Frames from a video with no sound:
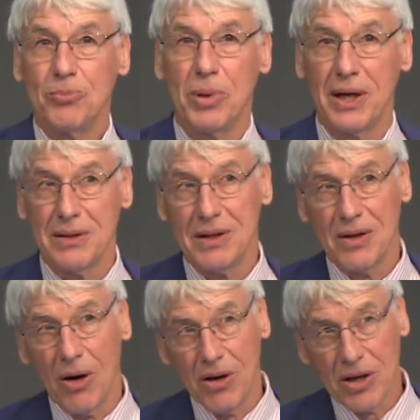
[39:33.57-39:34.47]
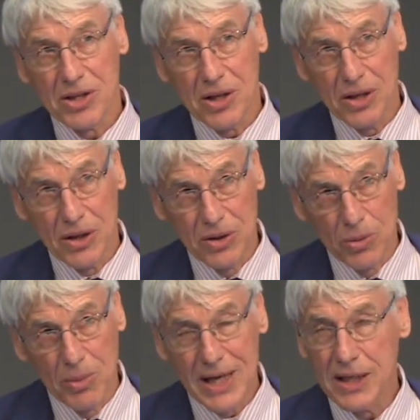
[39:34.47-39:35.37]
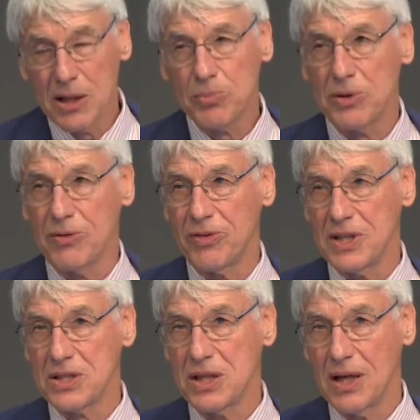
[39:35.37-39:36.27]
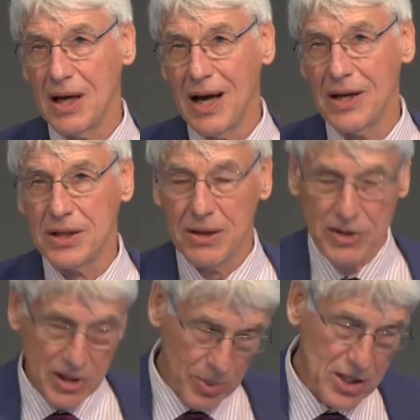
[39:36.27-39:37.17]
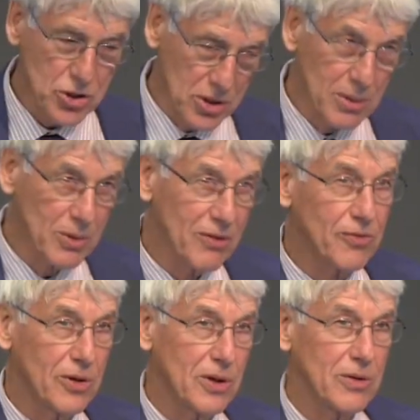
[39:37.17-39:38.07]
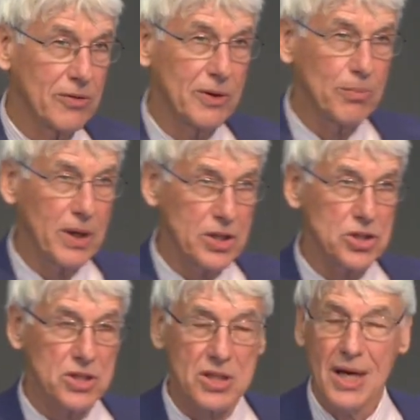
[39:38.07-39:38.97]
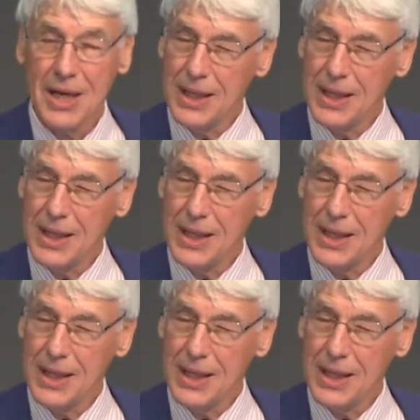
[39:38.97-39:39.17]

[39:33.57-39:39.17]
but making a profit and giving the best treatment for patients